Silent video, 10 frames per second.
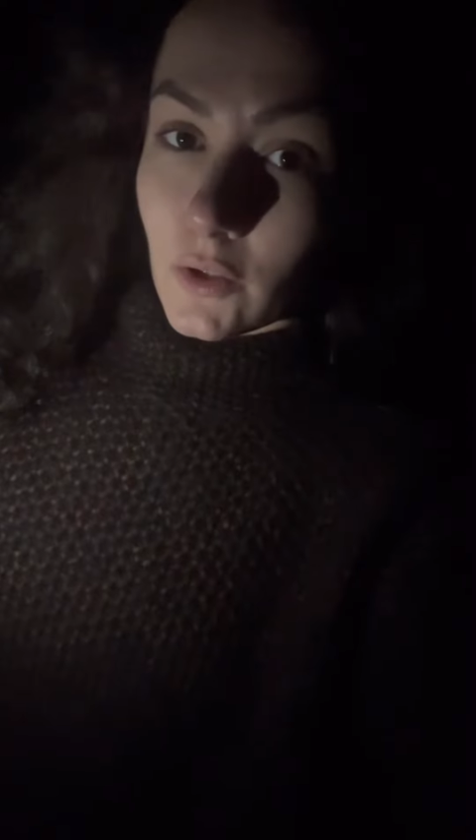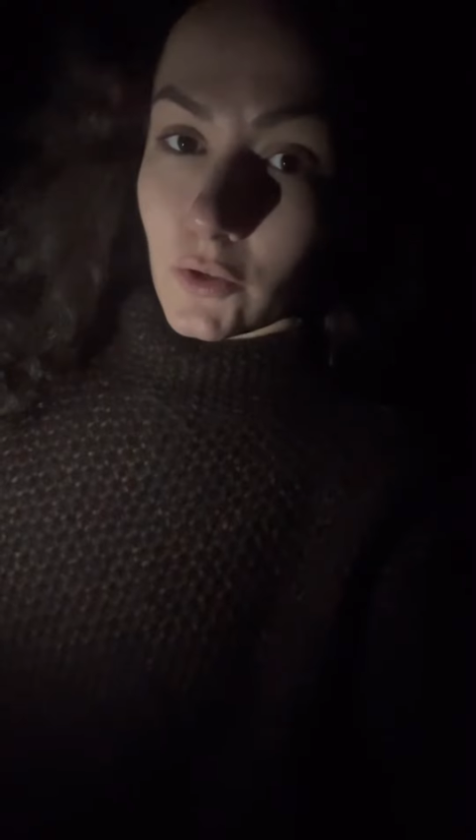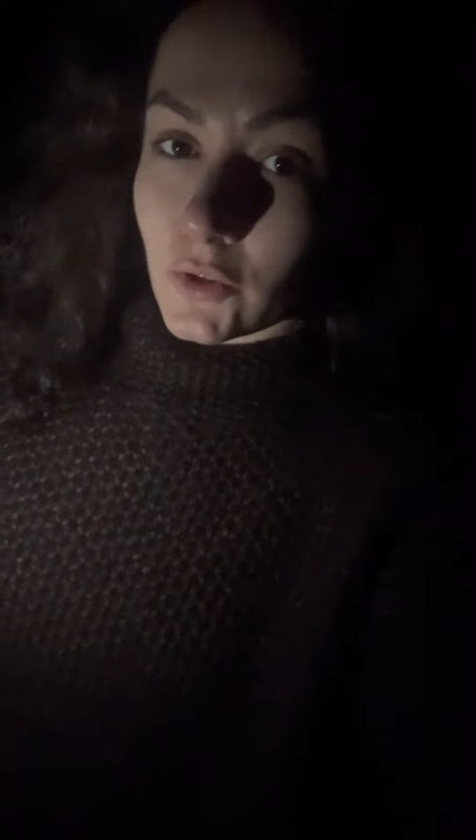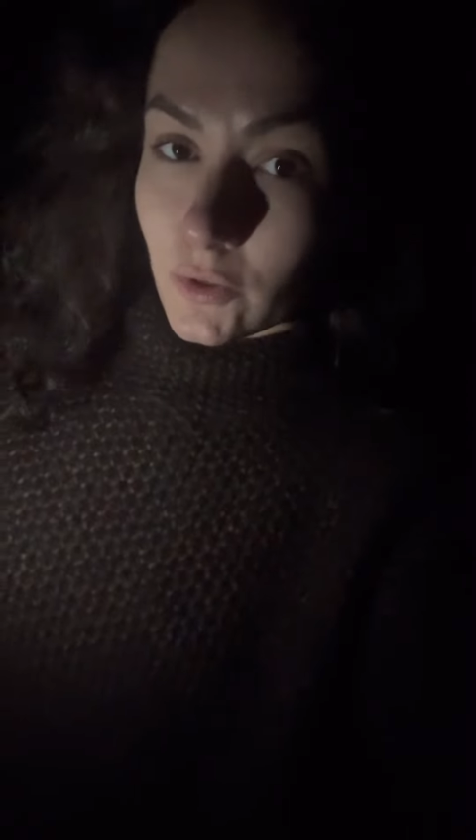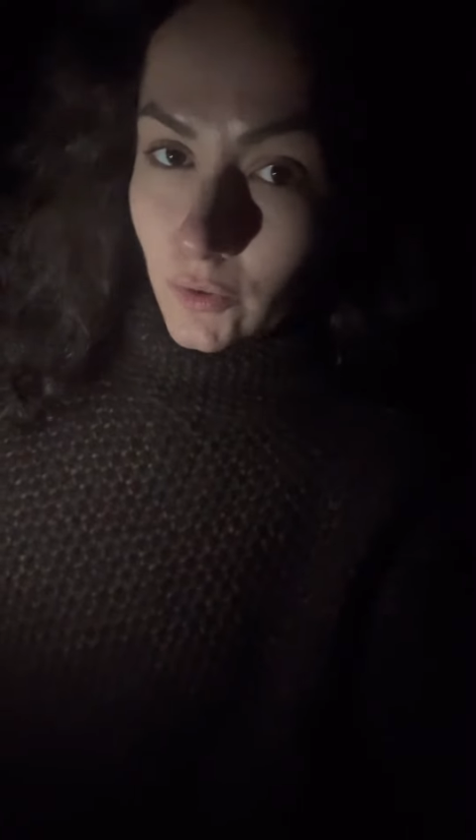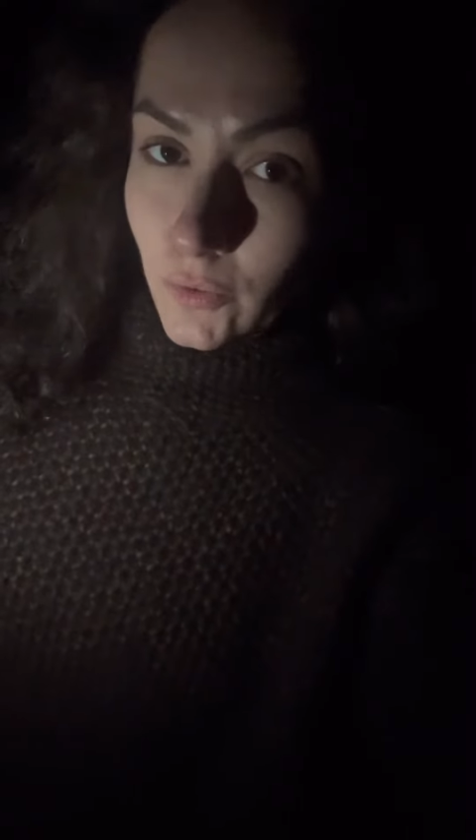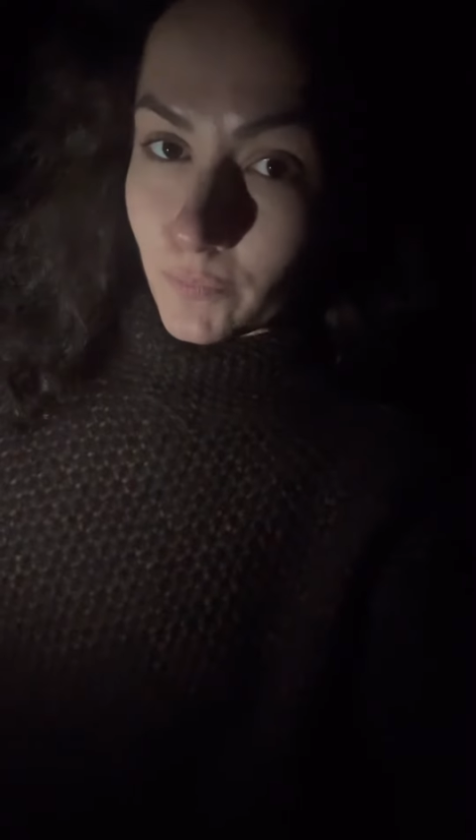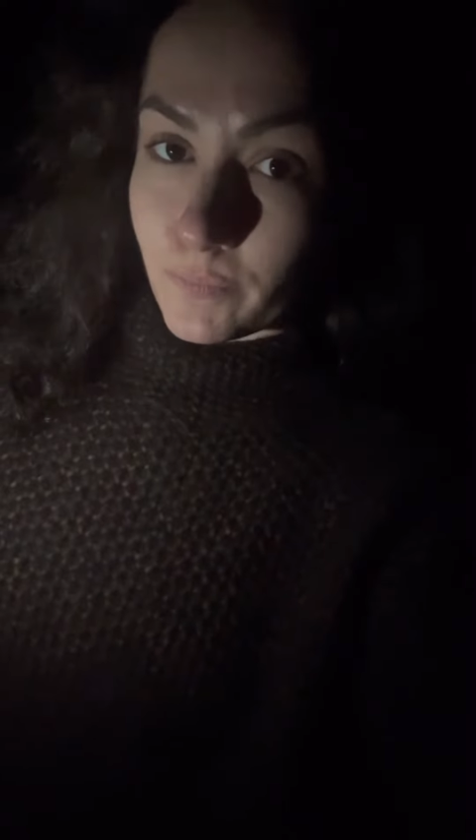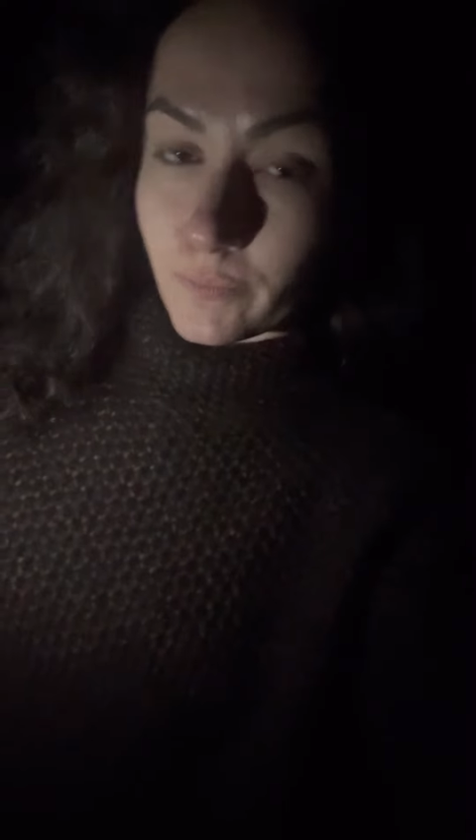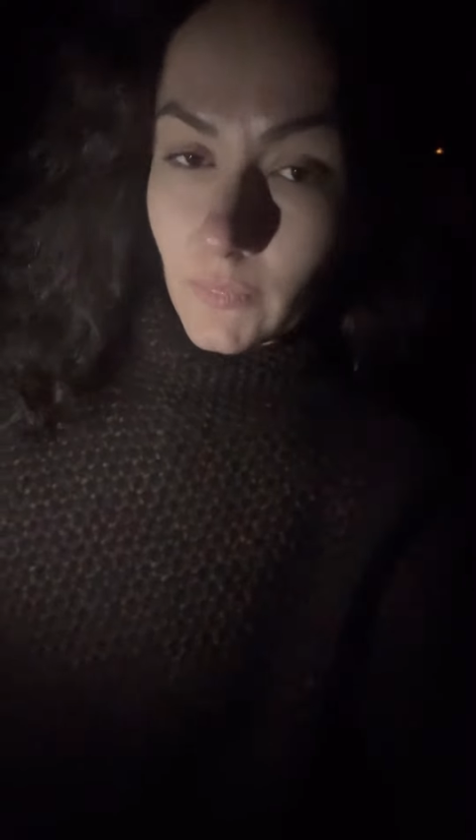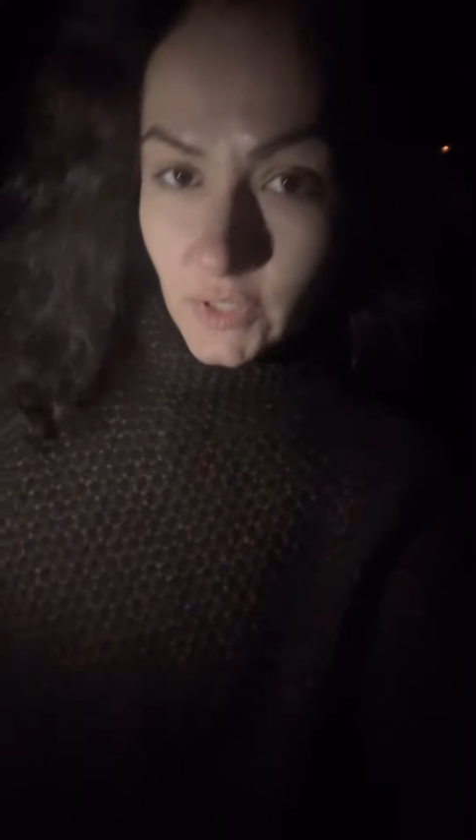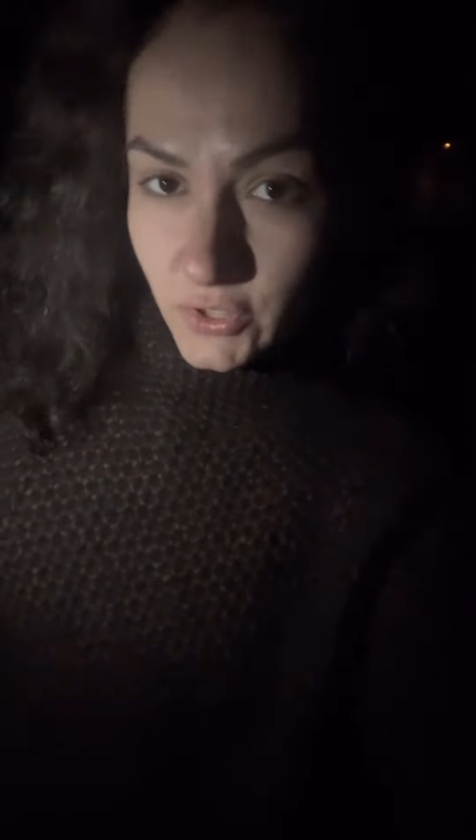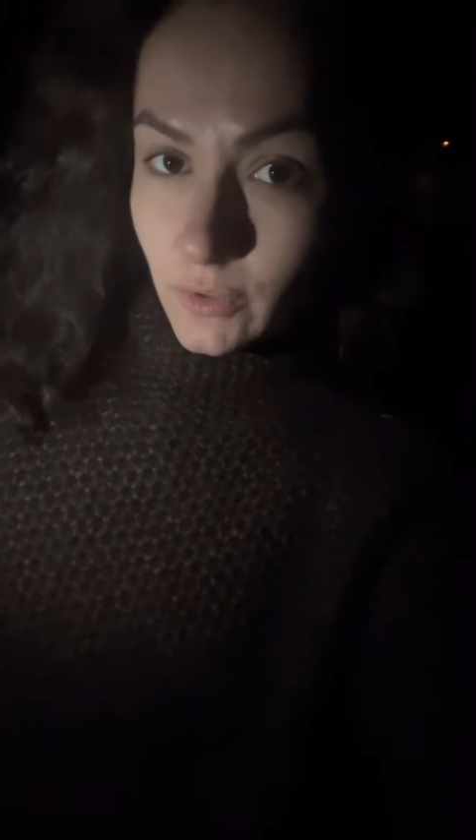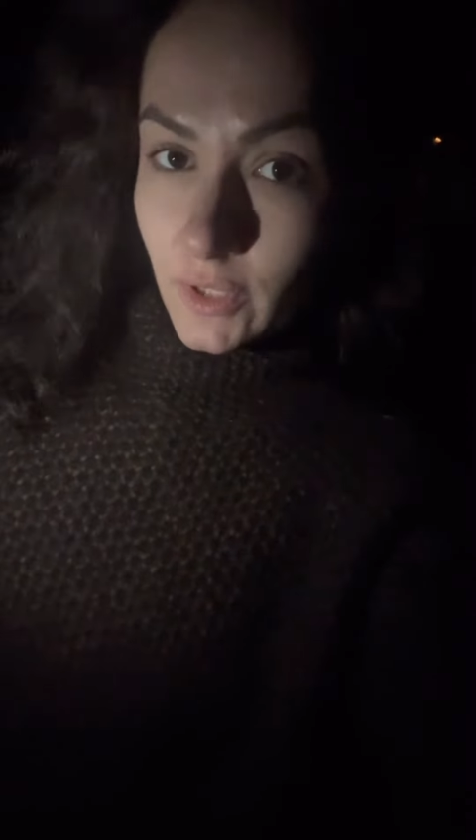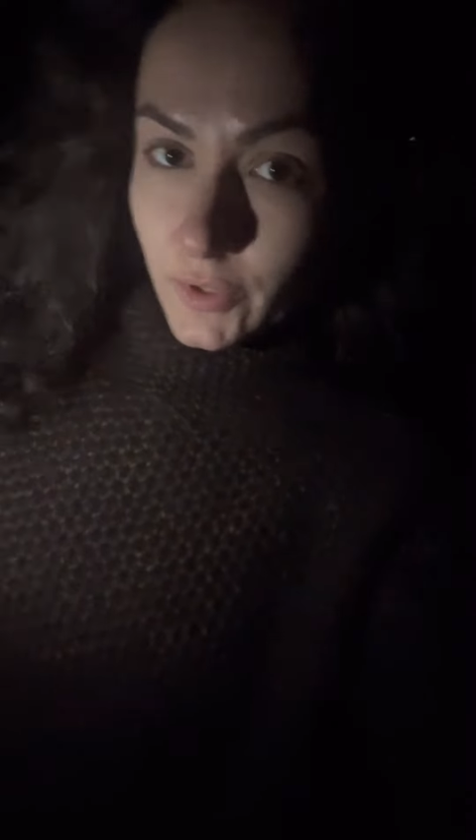So
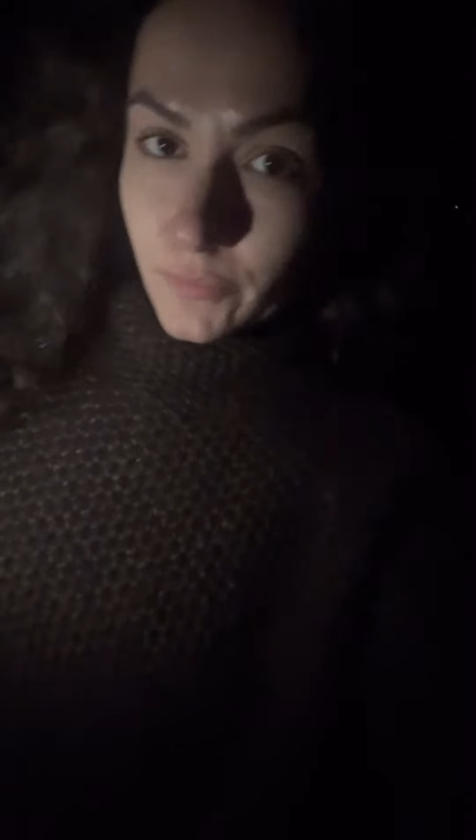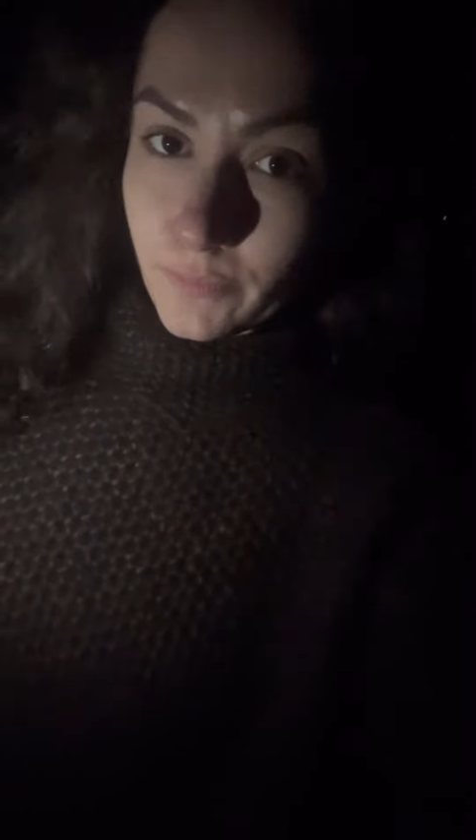see you later.